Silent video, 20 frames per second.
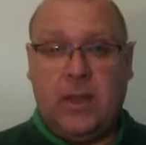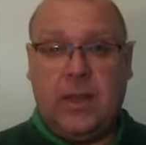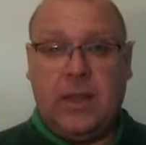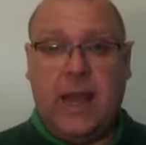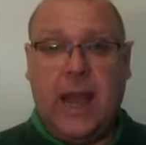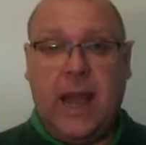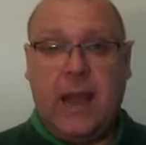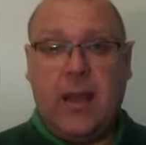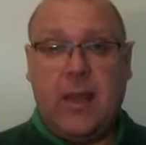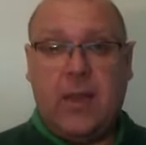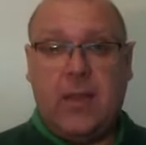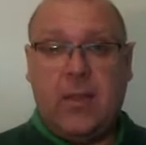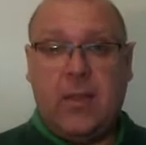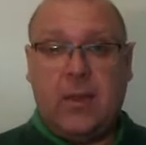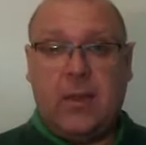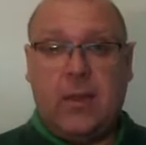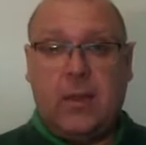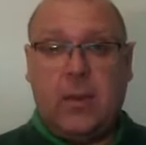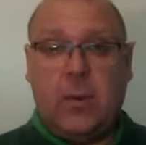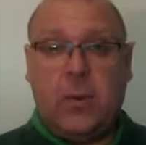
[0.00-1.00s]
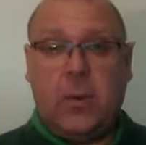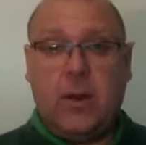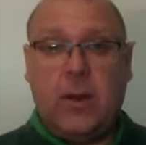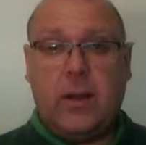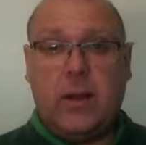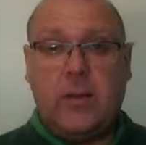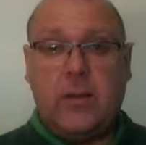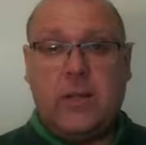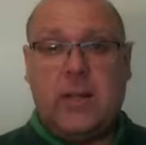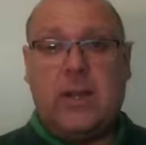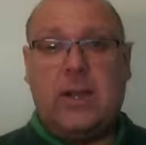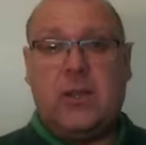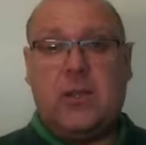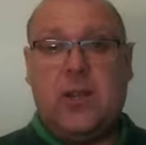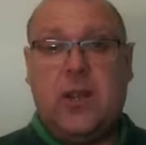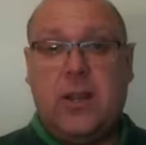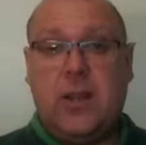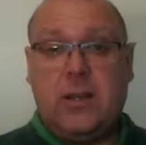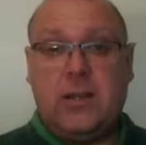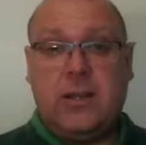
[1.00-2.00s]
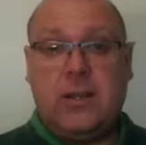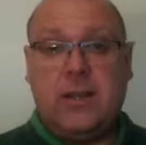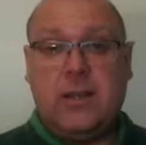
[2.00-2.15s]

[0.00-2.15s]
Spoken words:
You know what? Losing a child